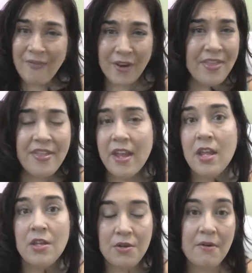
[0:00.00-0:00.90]

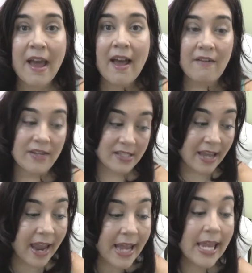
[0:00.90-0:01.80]
everything you have is
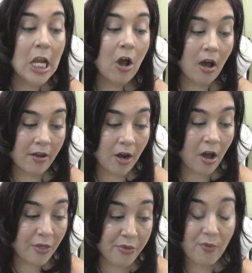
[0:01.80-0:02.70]
hanging on
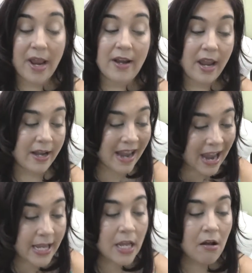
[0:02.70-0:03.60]
a thread and
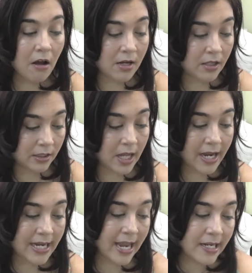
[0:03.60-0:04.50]
hanging on a
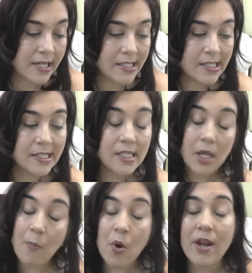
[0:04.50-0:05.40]
line, and it is in
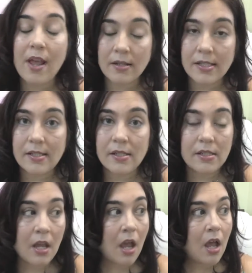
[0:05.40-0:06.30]
someone
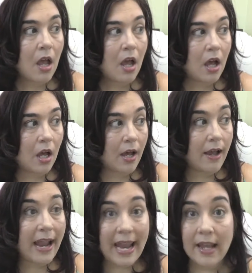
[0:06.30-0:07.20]
else's
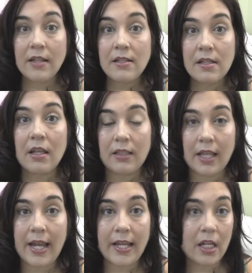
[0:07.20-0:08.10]
hands,
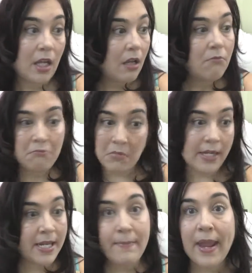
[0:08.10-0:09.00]
like
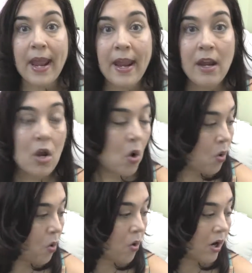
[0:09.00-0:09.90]
eBay
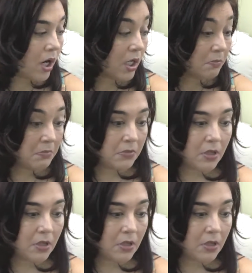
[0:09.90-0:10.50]
or